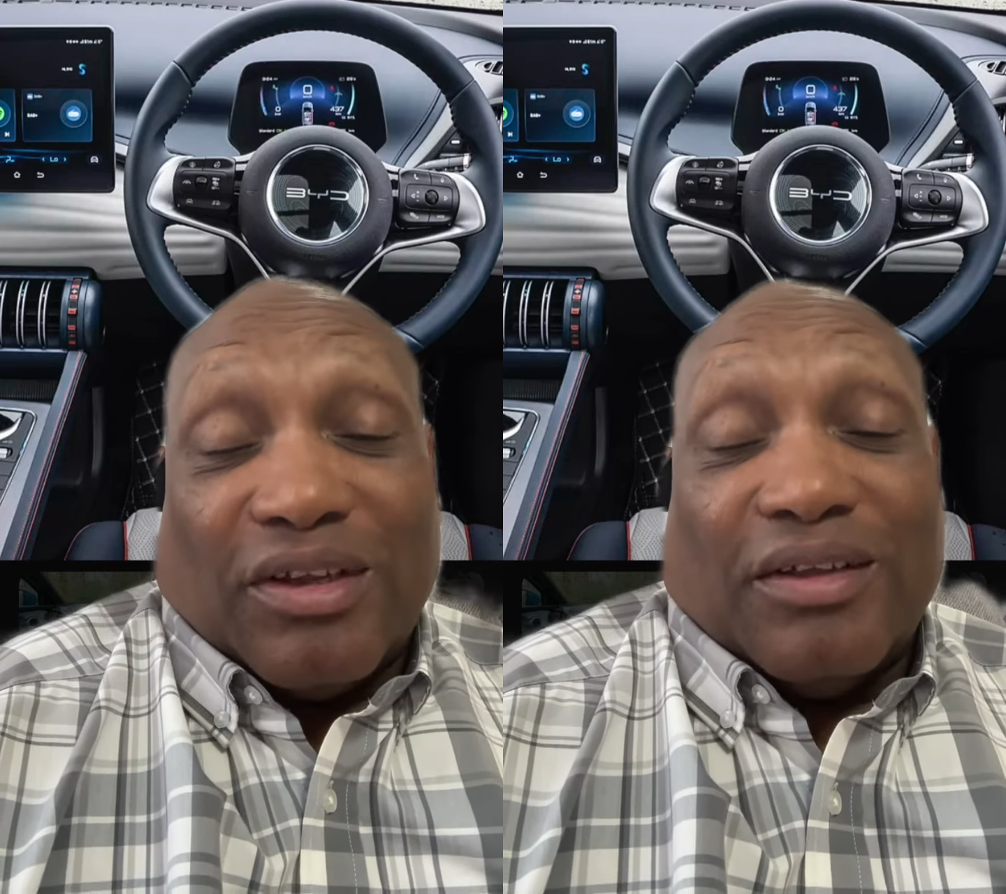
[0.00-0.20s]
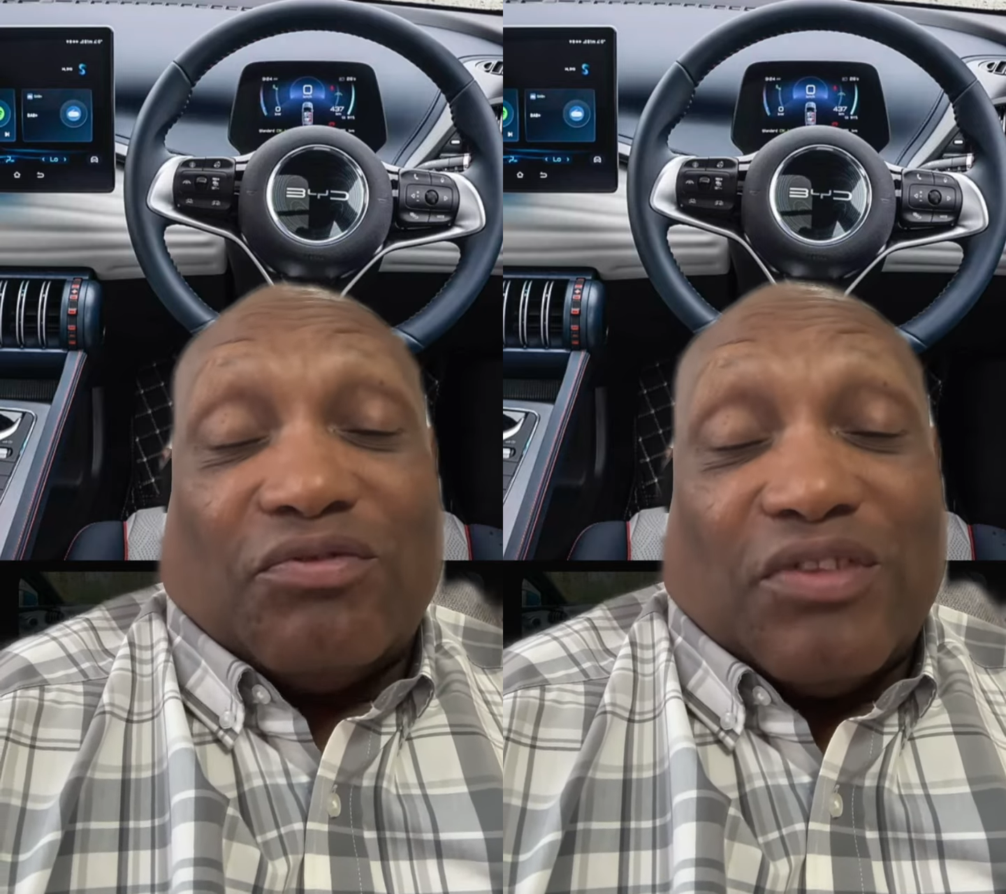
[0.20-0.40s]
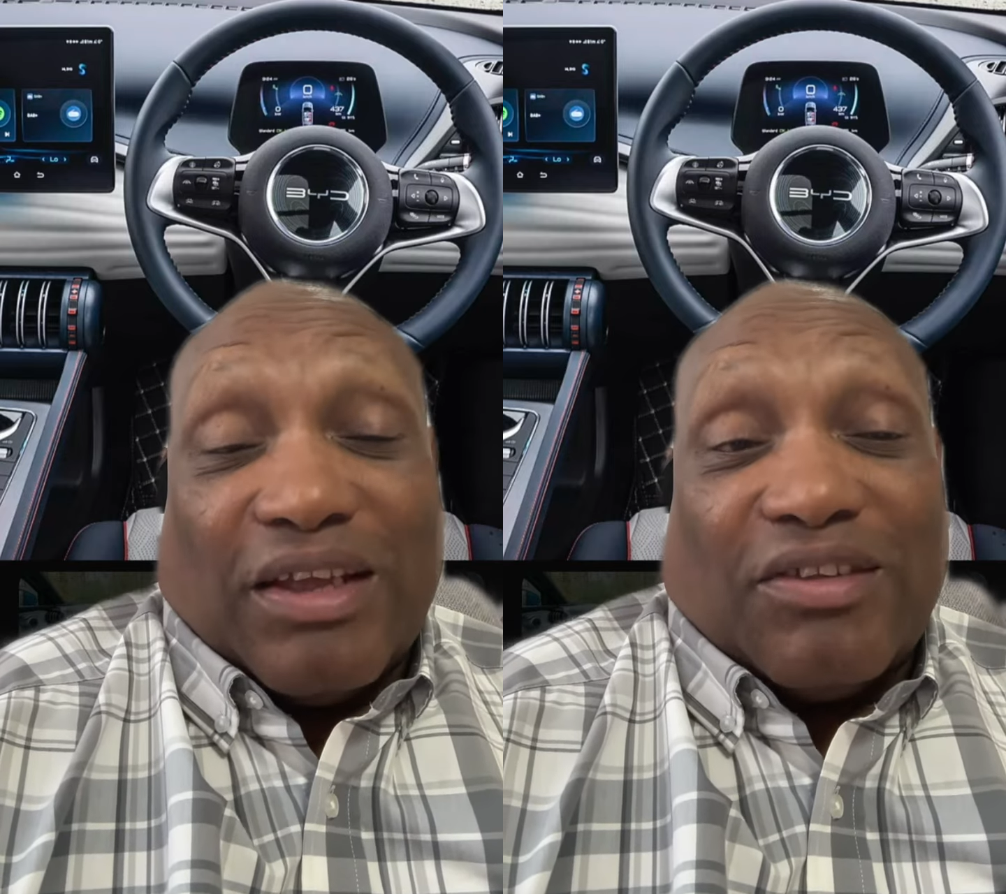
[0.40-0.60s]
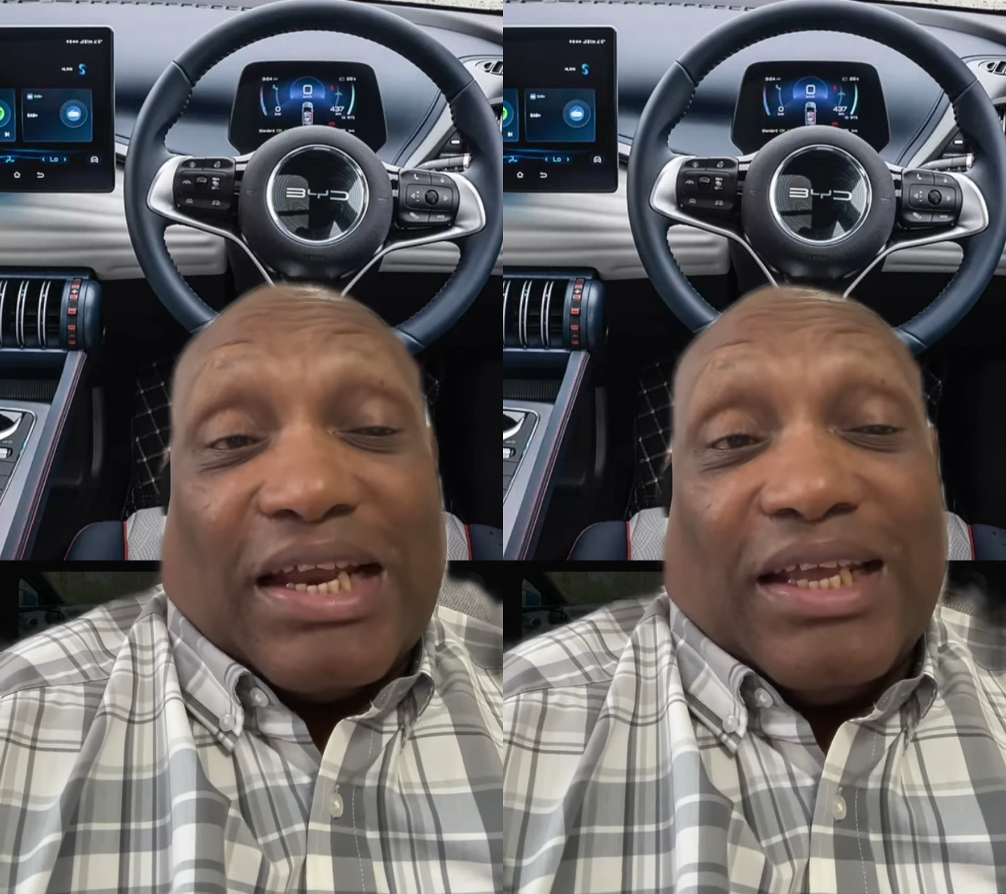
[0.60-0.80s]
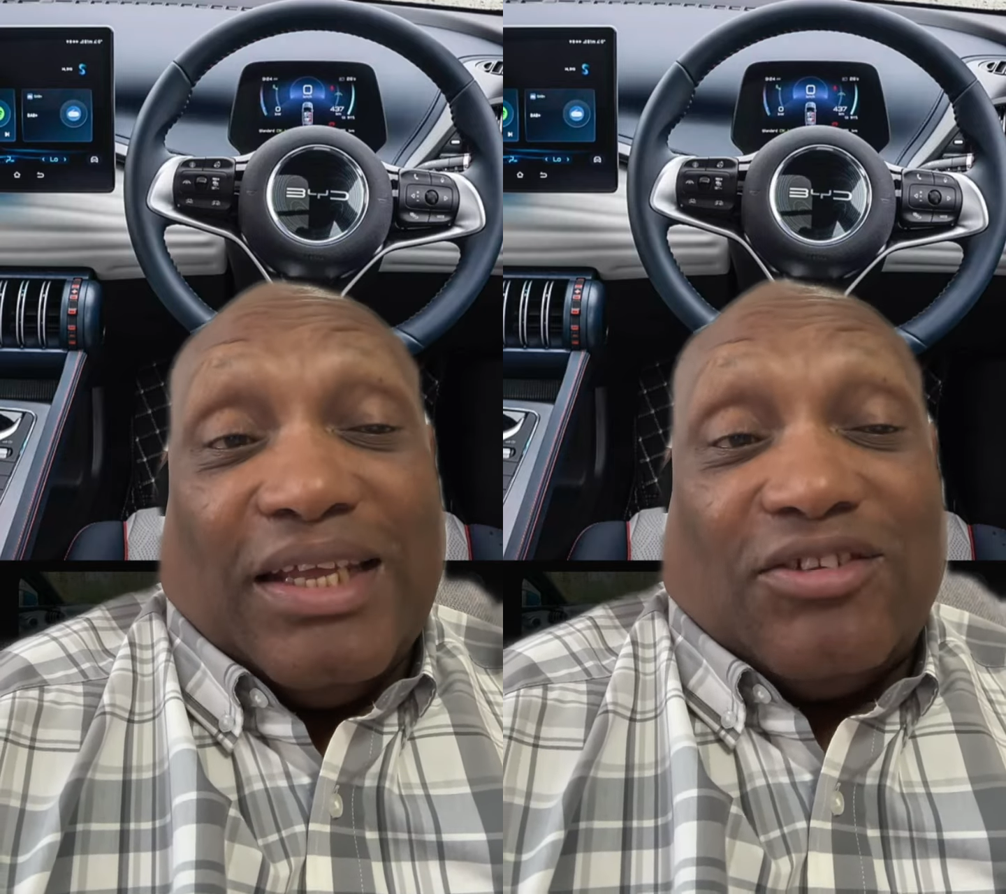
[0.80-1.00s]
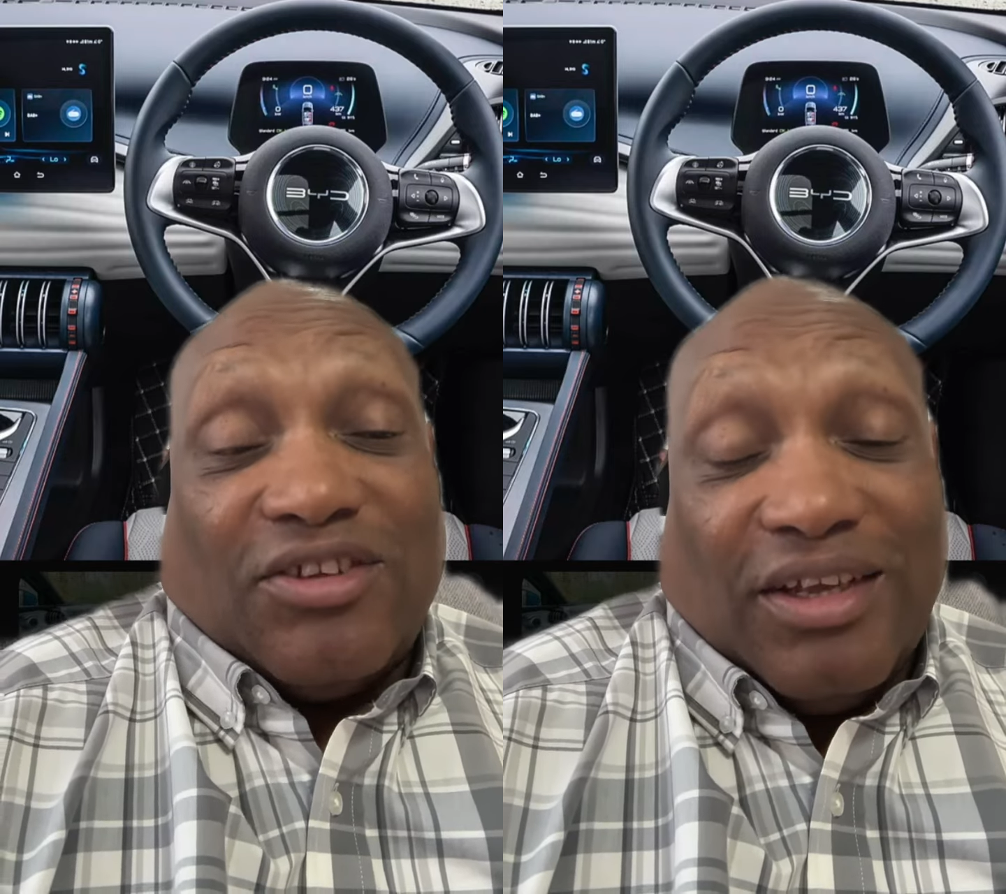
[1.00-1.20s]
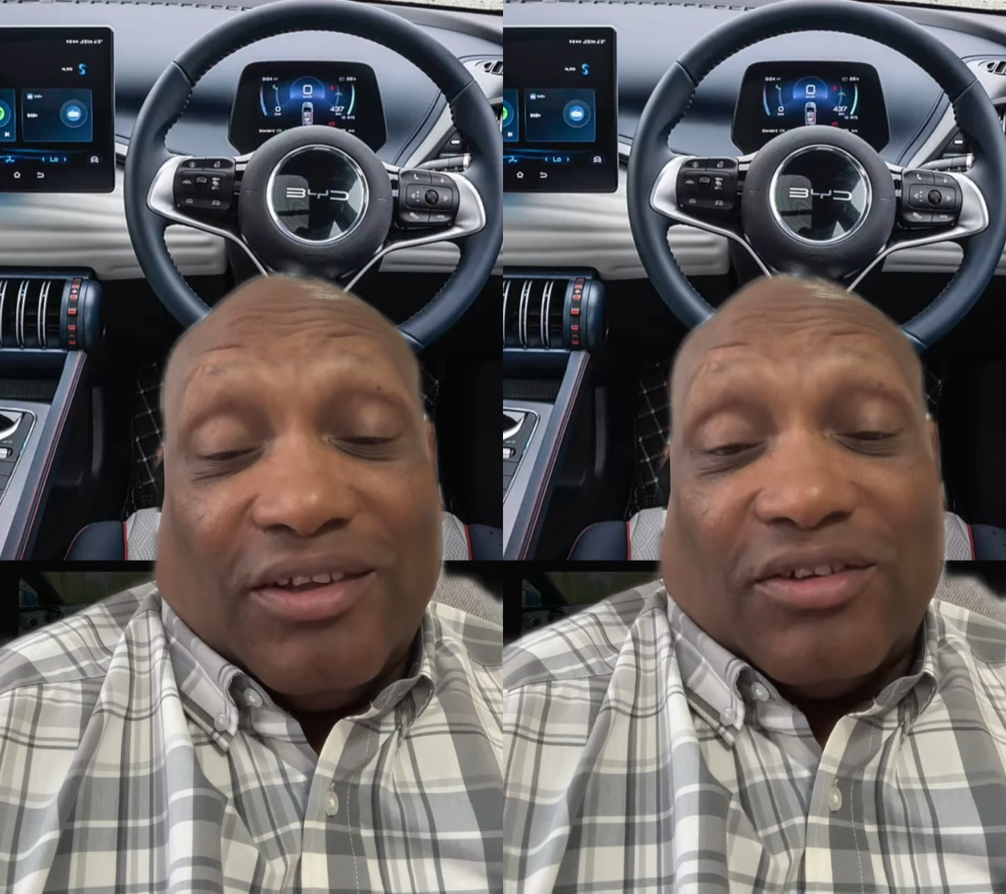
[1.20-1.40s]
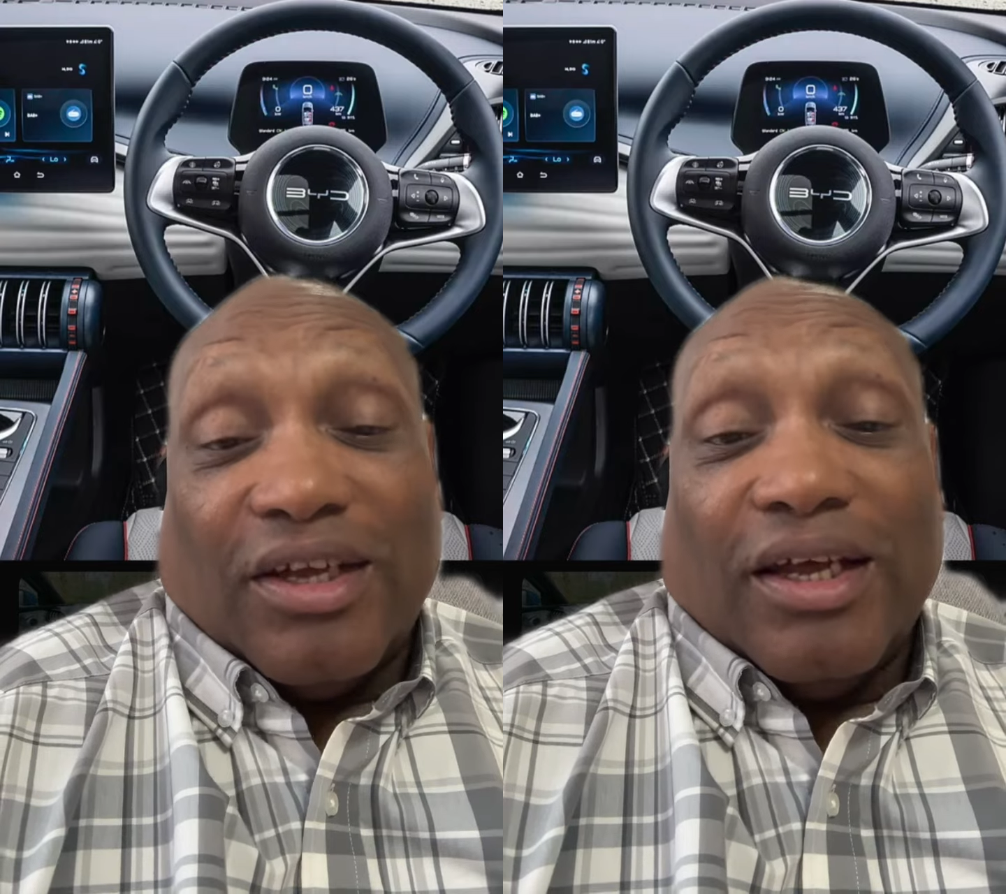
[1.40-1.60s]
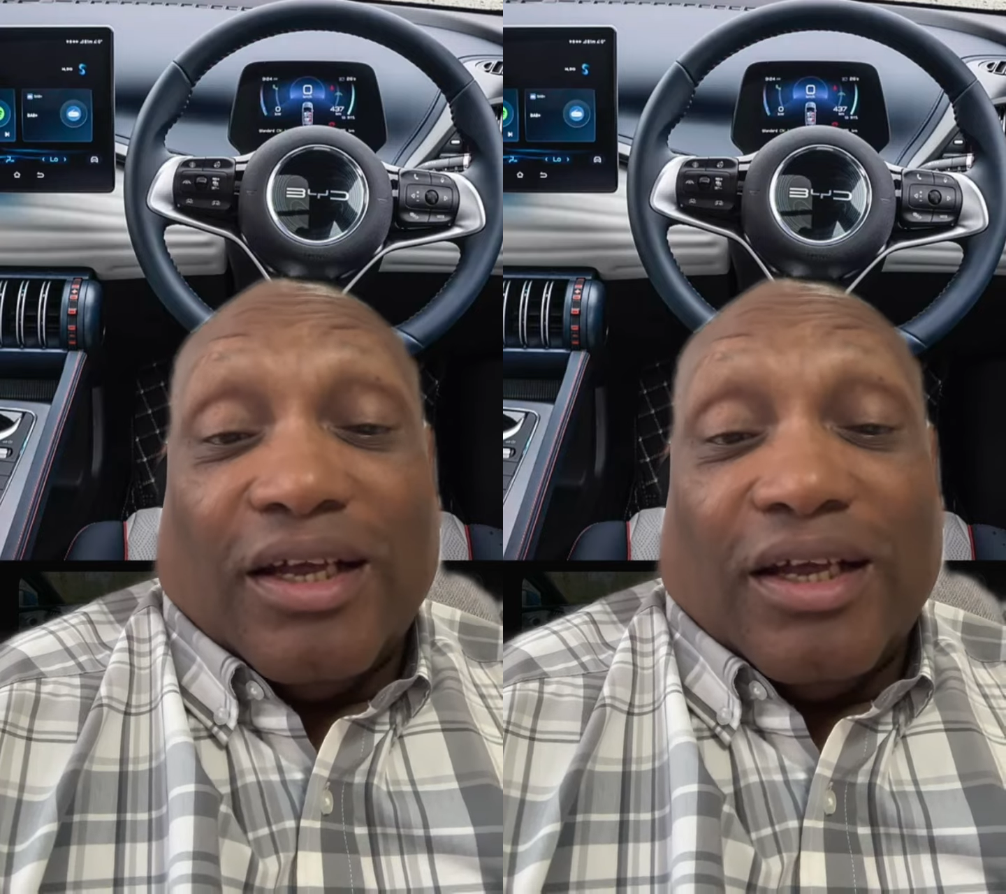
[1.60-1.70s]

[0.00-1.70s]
and the things that he sees